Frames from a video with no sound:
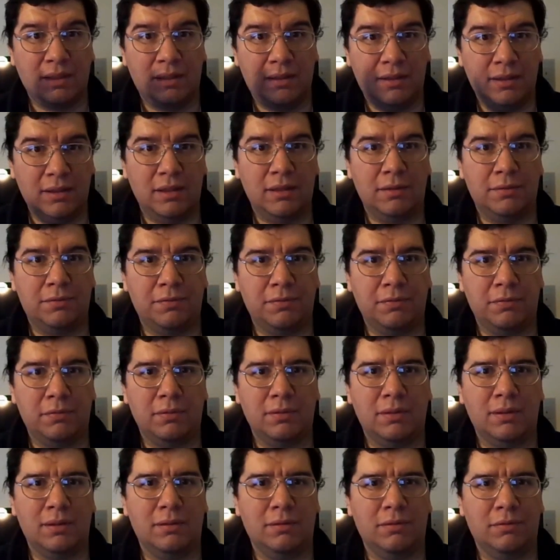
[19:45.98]

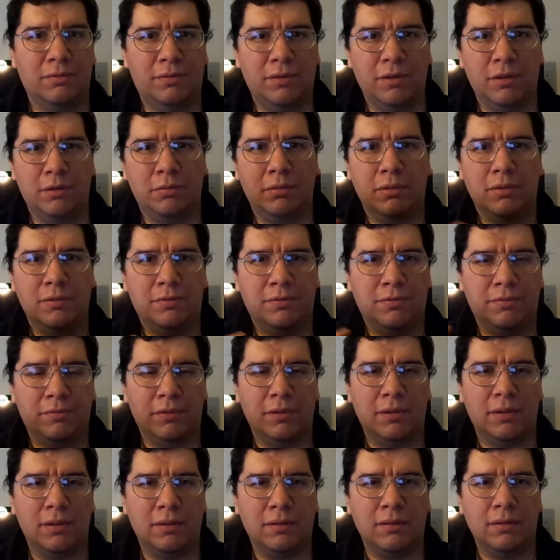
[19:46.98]
cliff uh, filled
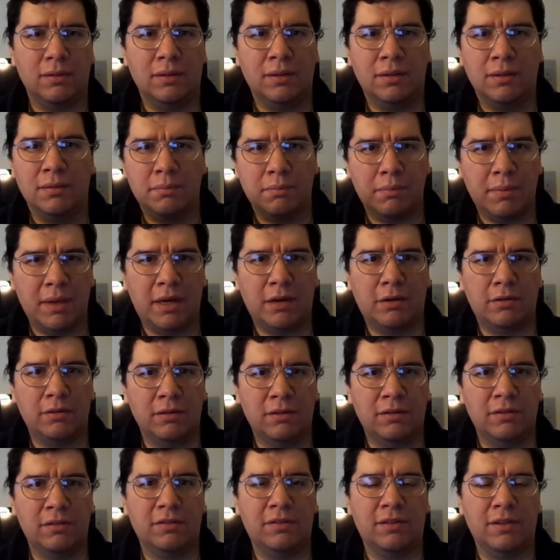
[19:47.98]
with uh,
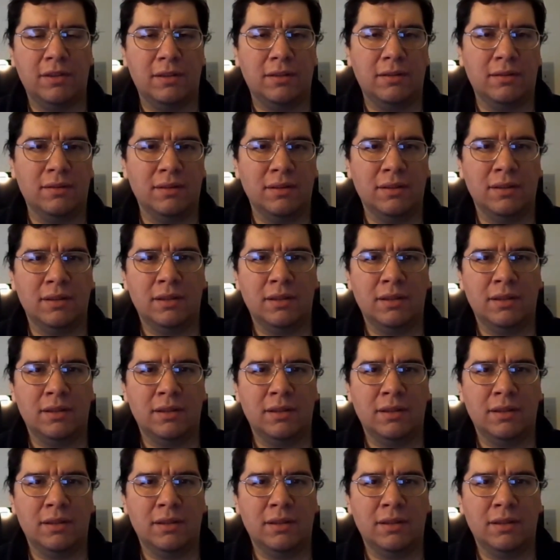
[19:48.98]
mountains and,